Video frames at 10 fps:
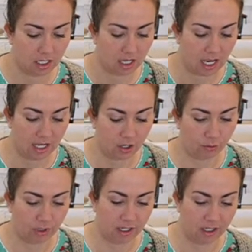I don't
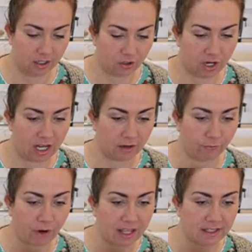want to create a
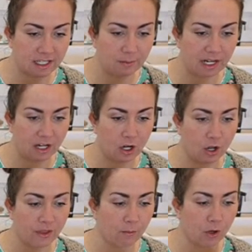frenzy, but I know
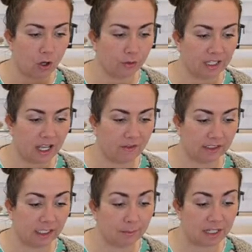they will only have a
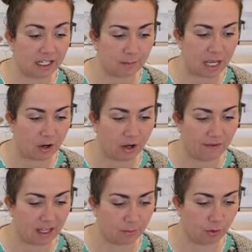limited amount
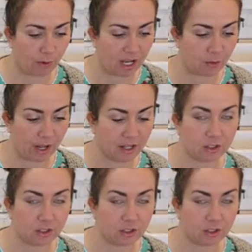available right away.